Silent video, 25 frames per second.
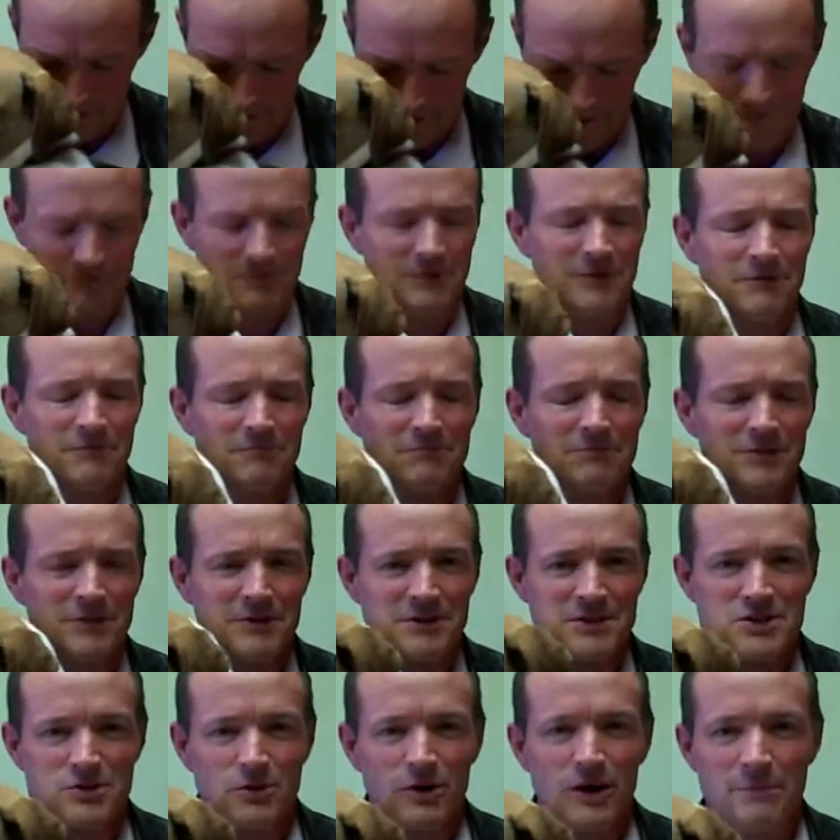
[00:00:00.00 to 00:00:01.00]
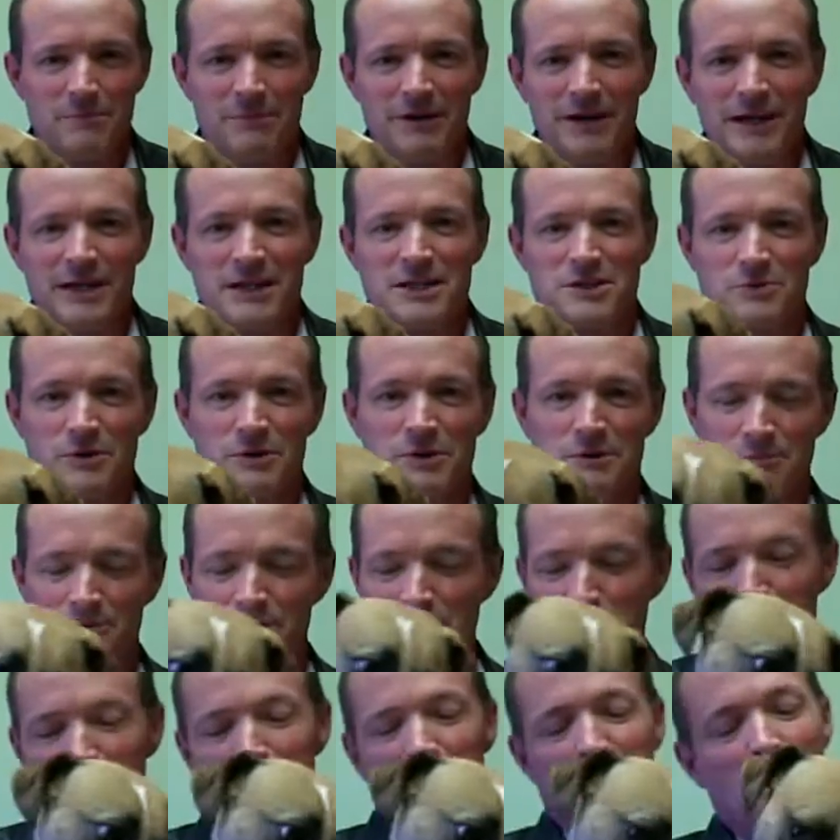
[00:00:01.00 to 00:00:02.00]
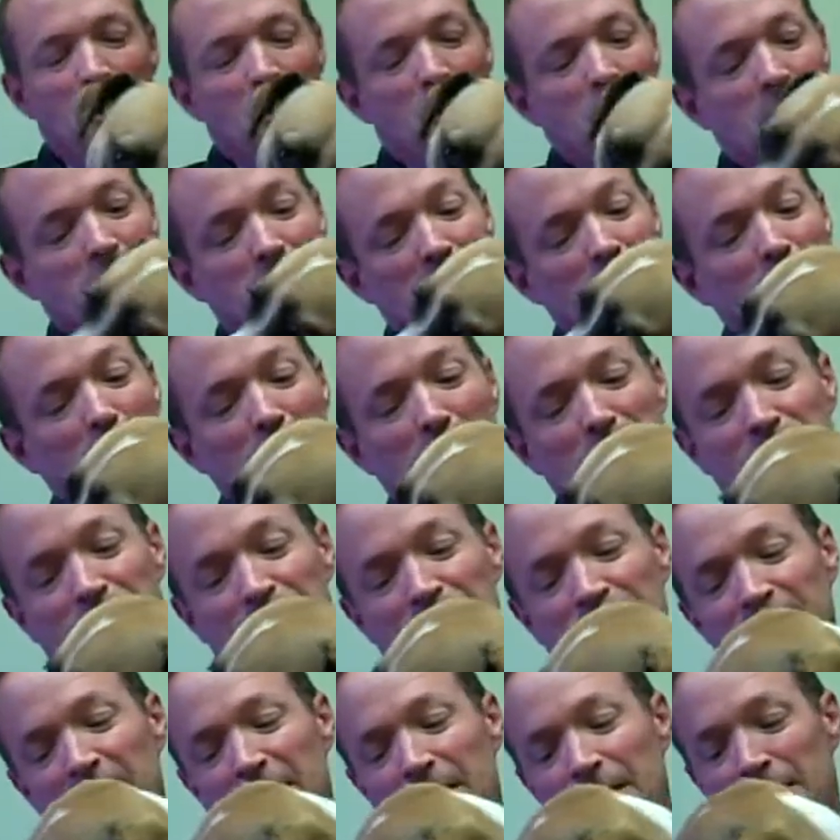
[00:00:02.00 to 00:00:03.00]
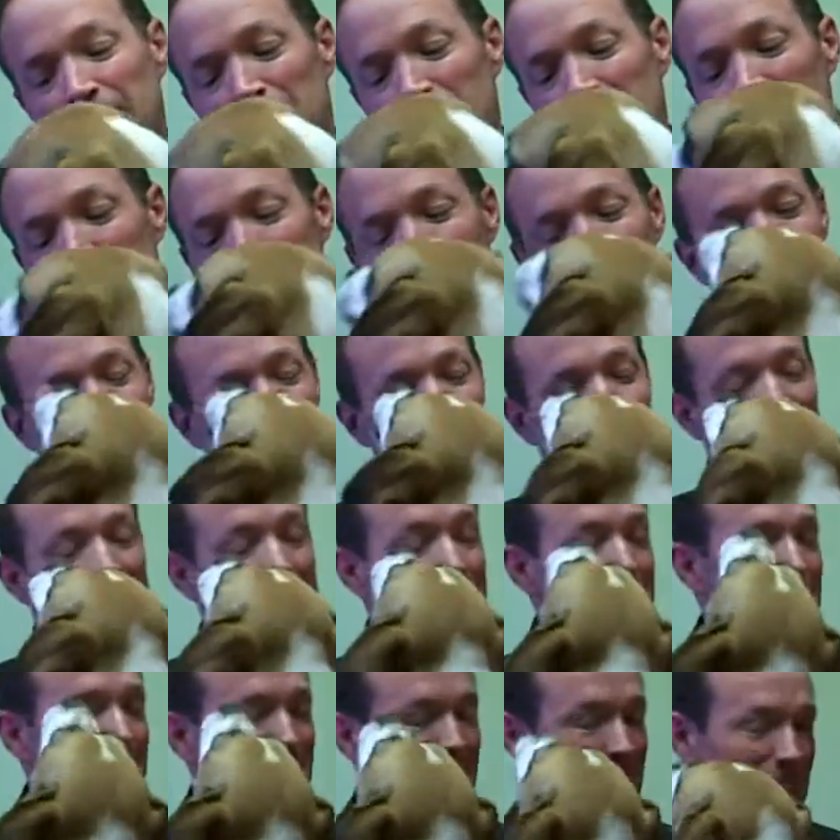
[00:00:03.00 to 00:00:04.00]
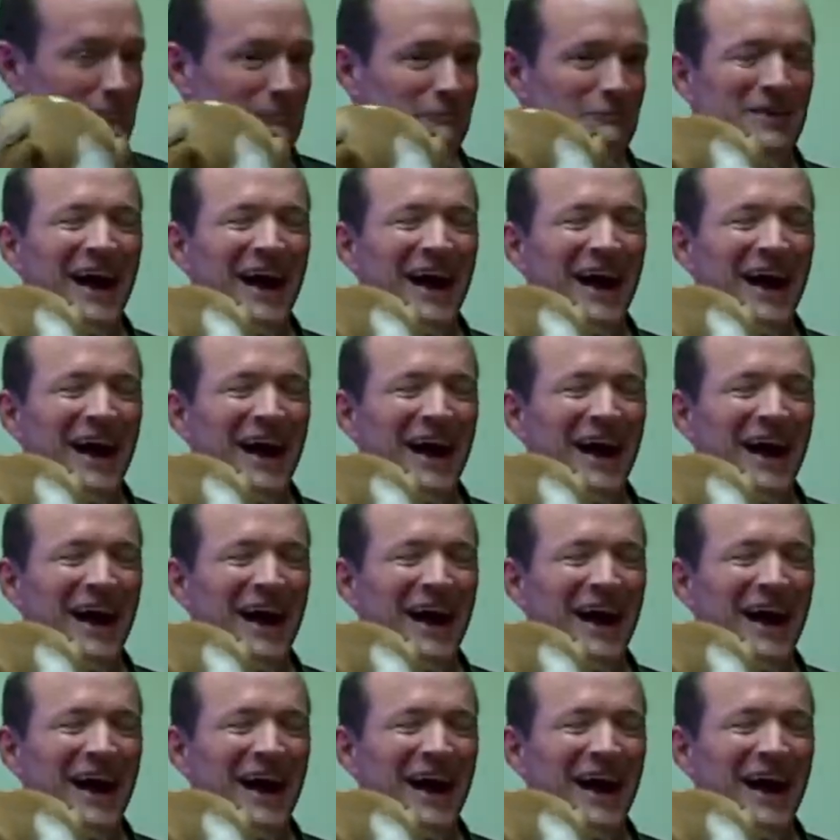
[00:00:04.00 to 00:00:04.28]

the story begins with my dog here. She